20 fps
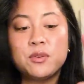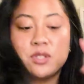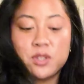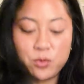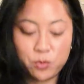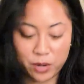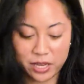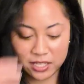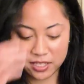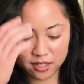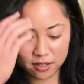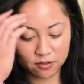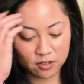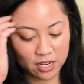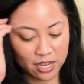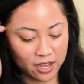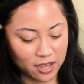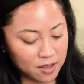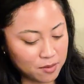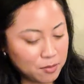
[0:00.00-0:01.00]
was a waste of
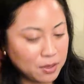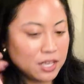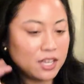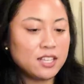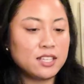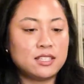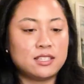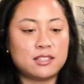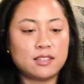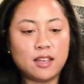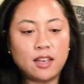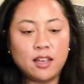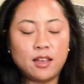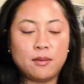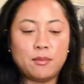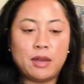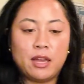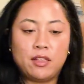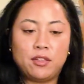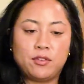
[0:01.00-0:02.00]
time because
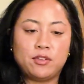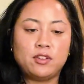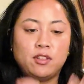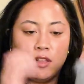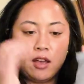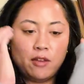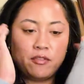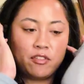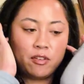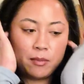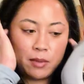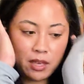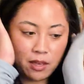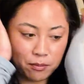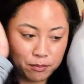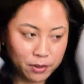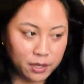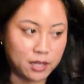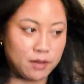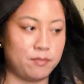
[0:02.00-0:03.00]
I learned a lot from it,
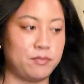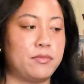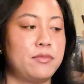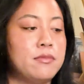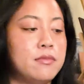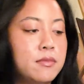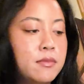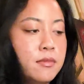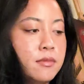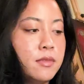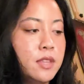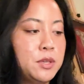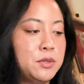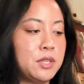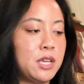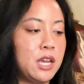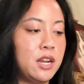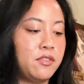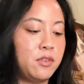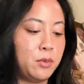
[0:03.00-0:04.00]
but it was
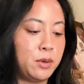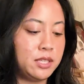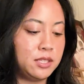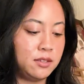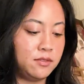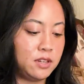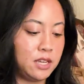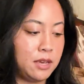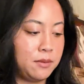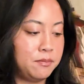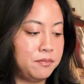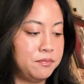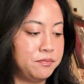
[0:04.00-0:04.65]
kind of a waste of time.